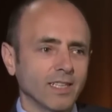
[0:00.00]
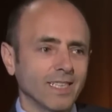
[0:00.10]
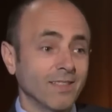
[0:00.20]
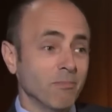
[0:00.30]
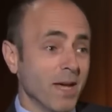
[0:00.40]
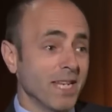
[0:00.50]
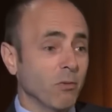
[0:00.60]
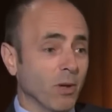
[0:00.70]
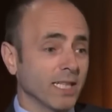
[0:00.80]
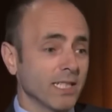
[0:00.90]
in many
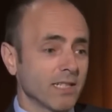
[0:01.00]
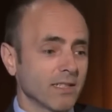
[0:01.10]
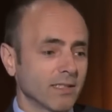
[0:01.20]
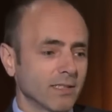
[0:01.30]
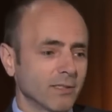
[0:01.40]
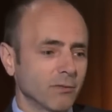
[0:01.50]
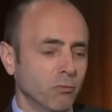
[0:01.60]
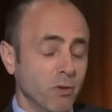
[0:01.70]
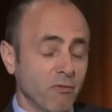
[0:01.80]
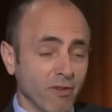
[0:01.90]
ways,
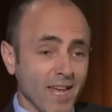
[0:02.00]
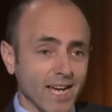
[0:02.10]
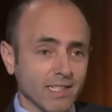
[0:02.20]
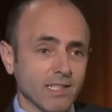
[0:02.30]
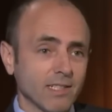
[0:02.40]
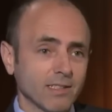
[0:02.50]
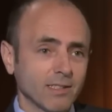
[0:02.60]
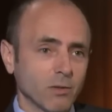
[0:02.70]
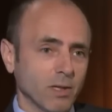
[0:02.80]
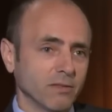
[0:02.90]
reflects,
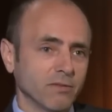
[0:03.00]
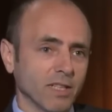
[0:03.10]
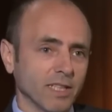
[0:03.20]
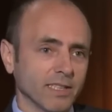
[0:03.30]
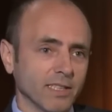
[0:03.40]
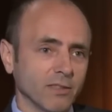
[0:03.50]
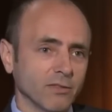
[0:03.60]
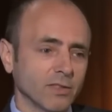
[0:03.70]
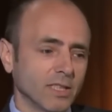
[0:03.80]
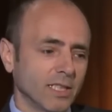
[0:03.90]
quite funnily enough,